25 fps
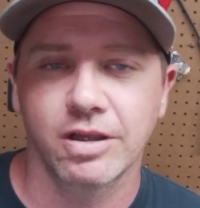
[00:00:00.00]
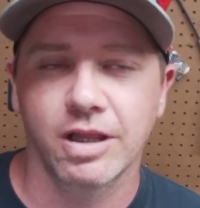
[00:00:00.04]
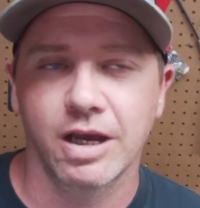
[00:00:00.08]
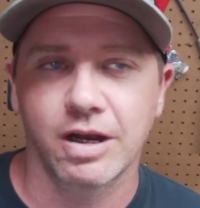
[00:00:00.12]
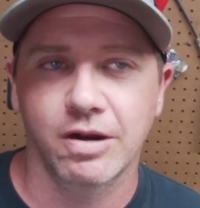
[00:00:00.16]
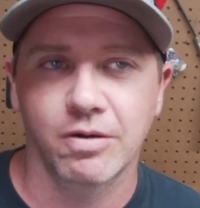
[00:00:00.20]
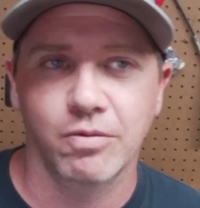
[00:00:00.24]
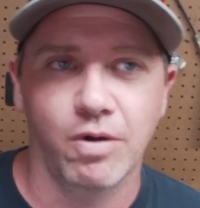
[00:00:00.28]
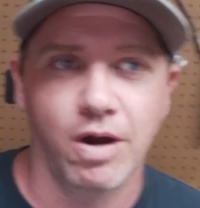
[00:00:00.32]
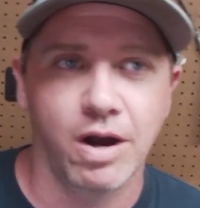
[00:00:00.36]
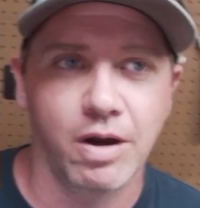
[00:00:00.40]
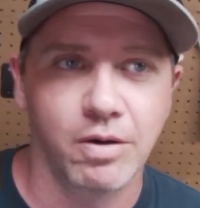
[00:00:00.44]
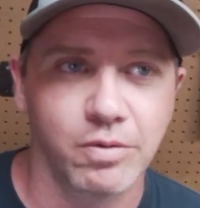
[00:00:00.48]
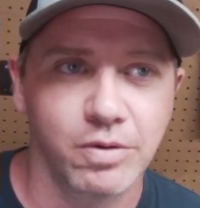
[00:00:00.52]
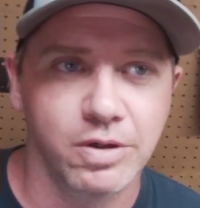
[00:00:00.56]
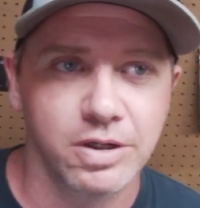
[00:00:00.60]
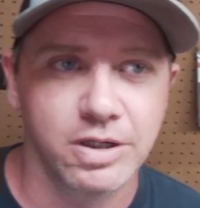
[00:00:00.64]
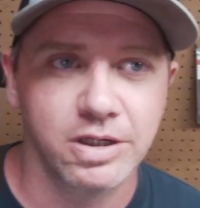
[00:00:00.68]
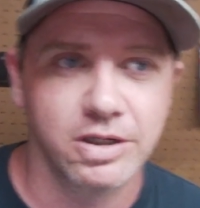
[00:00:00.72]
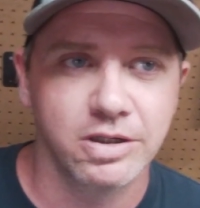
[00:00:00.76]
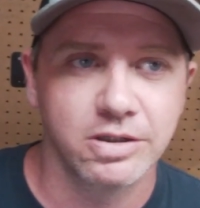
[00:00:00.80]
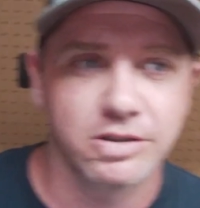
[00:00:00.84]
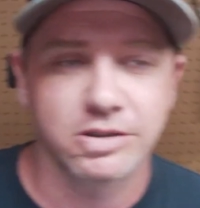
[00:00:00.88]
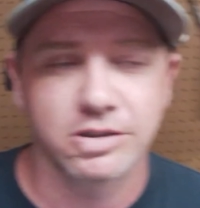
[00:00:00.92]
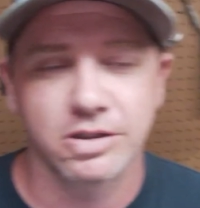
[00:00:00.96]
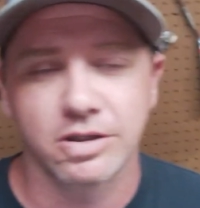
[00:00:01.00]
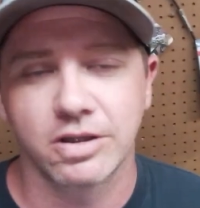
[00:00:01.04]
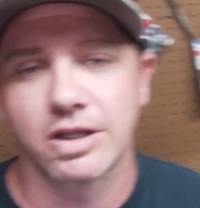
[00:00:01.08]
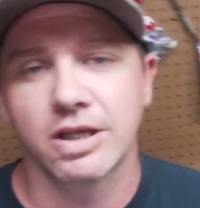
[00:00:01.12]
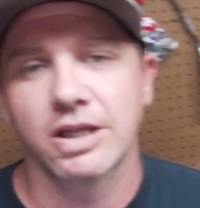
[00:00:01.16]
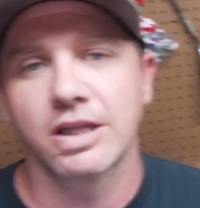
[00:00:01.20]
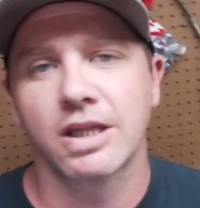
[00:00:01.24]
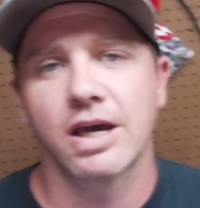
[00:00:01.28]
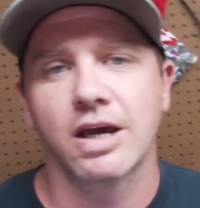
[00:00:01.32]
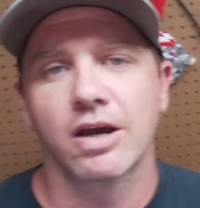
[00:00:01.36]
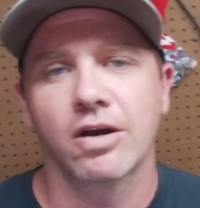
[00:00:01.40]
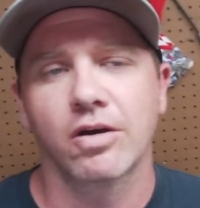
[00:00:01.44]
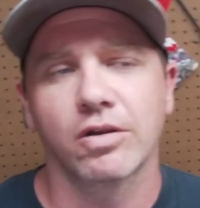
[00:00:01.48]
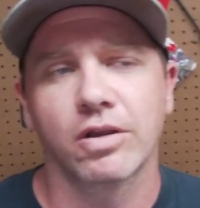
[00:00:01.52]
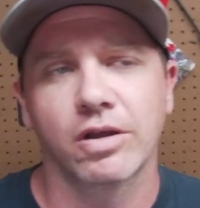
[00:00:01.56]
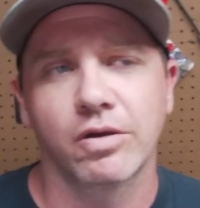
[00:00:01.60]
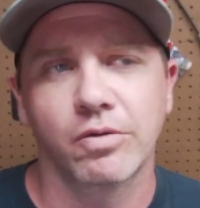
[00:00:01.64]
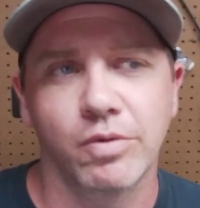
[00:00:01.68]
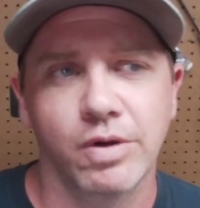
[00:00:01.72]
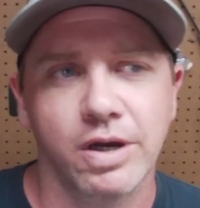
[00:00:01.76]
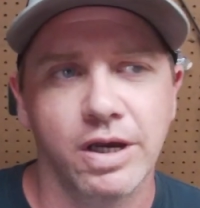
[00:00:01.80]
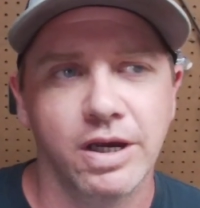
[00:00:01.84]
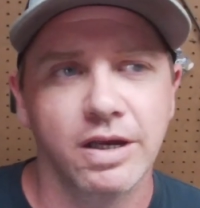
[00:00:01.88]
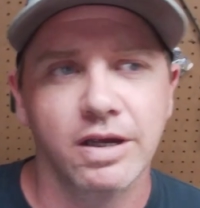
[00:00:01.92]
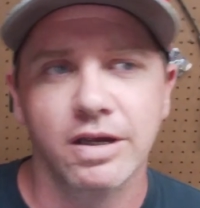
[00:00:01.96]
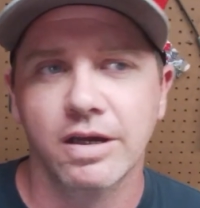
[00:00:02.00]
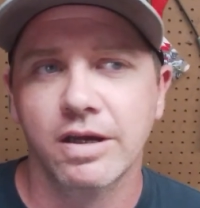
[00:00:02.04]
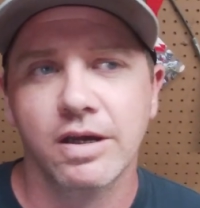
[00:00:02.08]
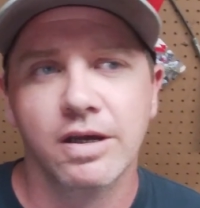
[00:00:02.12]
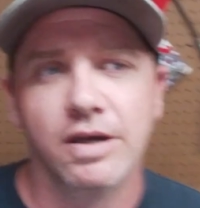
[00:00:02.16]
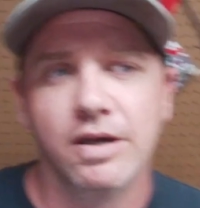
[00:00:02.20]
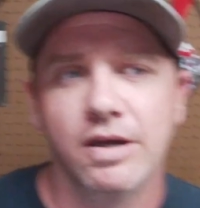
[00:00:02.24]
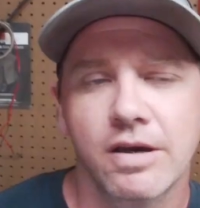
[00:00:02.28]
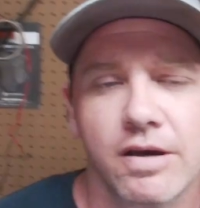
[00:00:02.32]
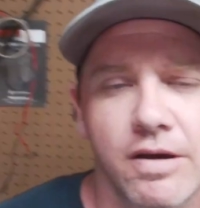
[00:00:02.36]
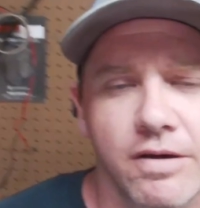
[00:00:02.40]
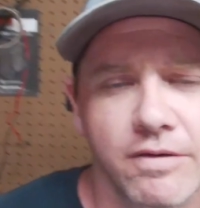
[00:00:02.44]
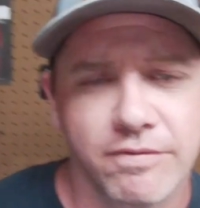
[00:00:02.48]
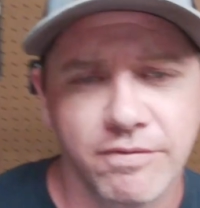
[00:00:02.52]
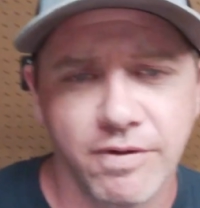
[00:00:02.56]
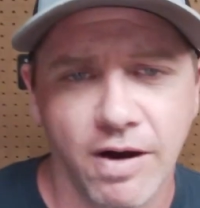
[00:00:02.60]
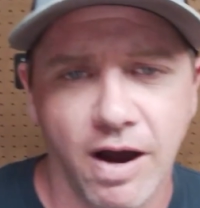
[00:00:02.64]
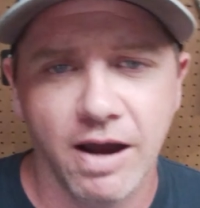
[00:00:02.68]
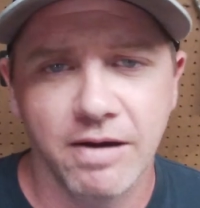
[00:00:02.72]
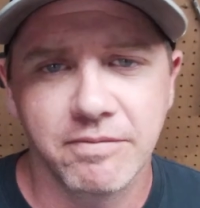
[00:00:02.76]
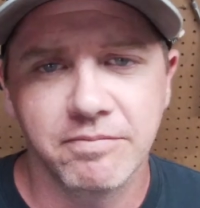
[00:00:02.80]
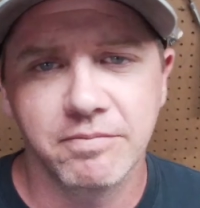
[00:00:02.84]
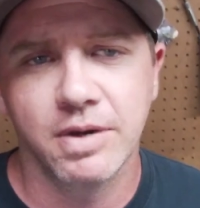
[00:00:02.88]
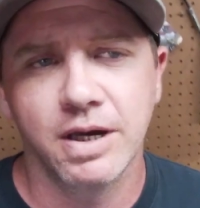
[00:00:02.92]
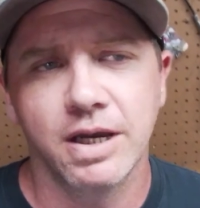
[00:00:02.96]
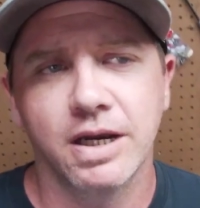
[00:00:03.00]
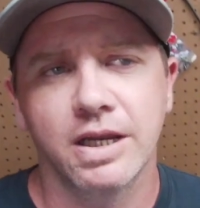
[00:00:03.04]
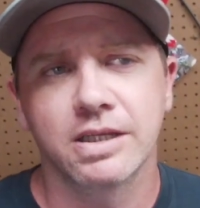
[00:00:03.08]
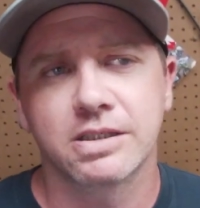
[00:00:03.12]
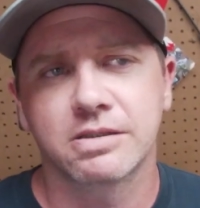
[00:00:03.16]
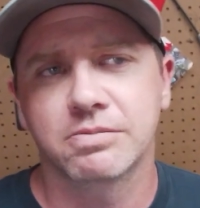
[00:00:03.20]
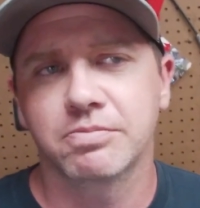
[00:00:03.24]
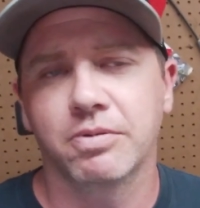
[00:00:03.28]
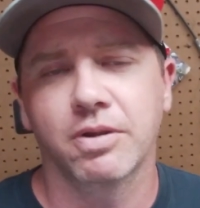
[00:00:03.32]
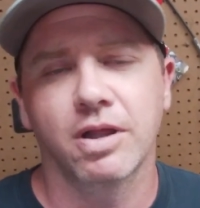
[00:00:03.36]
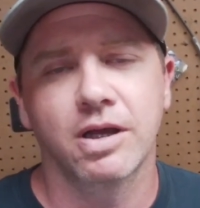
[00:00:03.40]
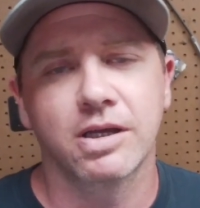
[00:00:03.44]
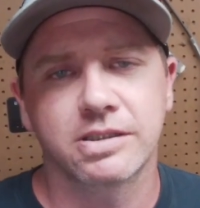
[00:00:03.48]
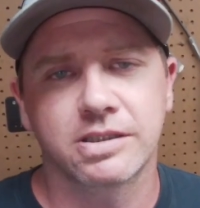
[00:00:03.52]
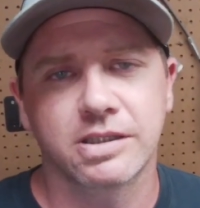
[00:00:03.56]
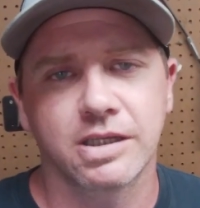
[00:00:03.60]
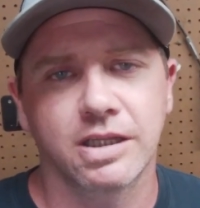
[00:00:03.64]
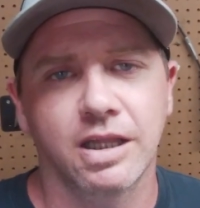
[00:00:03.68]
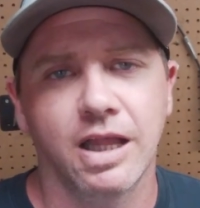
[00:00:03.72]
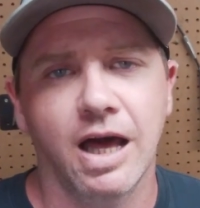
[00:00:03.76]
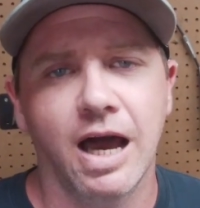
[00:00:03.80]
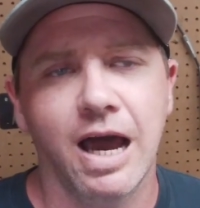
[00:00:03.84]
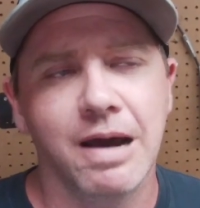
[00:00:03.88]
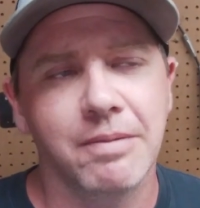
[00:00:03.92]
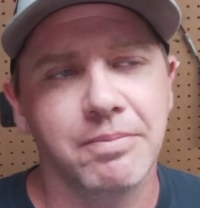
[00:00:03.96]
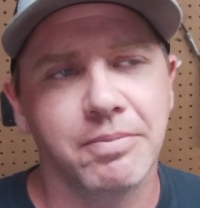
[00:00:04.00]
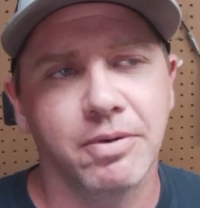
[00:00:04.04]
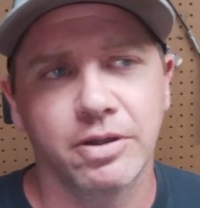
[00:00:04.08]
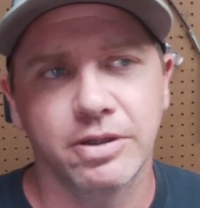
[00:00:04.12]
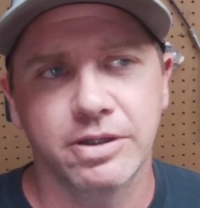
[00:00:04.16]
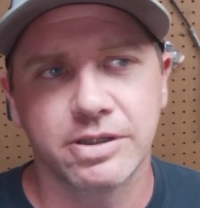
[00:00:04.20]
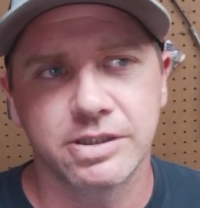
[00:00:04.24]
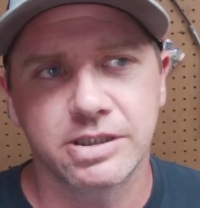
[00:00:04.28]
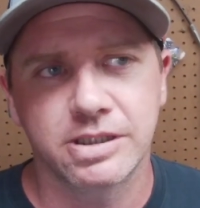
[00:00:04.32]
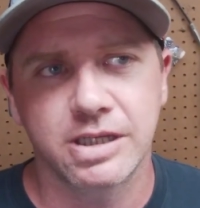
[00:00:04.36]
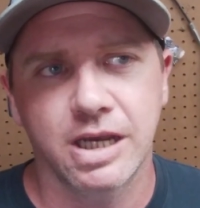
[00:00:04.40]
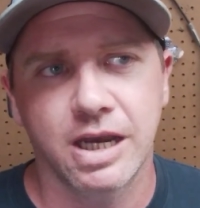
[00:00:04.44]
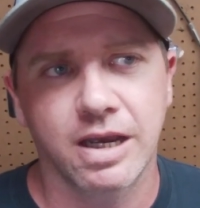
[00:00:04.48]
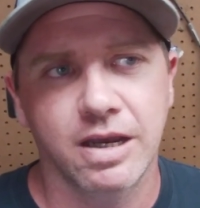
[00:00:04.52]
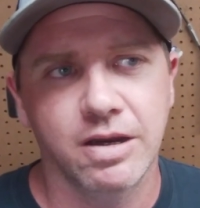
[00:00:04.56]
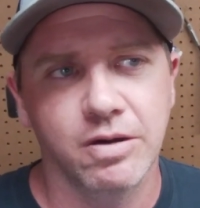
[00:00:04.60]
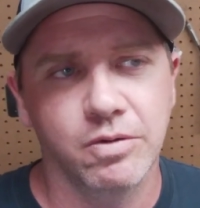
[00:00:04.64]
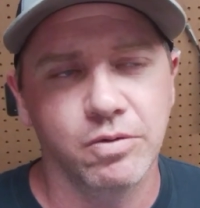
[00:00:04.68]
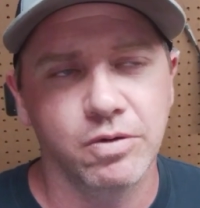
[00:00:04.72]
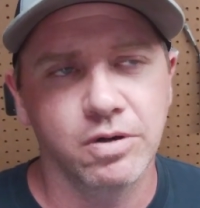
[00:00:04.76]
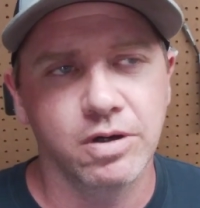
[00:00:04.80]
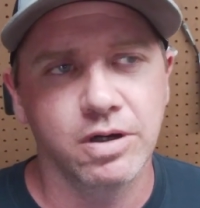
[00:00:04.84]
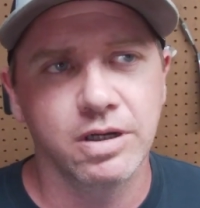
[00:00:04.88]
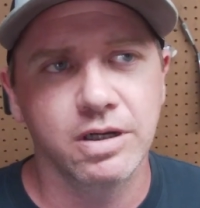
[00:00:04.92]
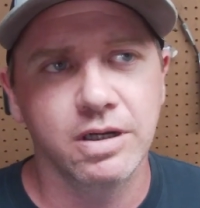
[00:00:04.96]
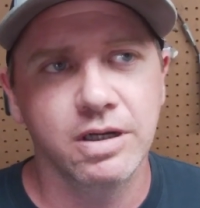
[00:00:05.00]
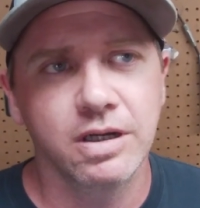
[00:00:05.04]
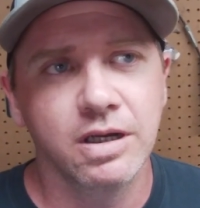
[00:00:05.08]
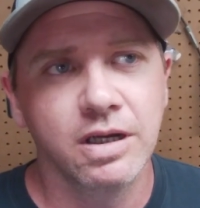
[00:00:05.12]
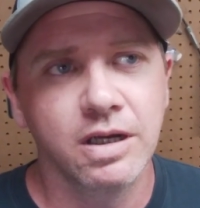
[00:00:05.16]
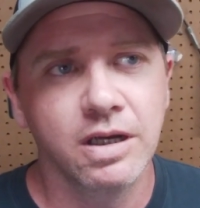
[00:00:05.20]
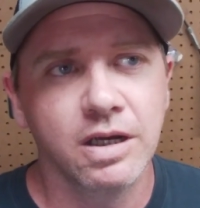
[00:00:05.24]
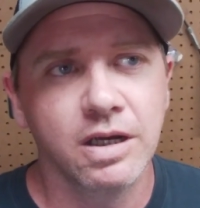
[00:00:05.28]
Like, why wouldn't you? So then they only went 5 minutes plus a lap on the second one.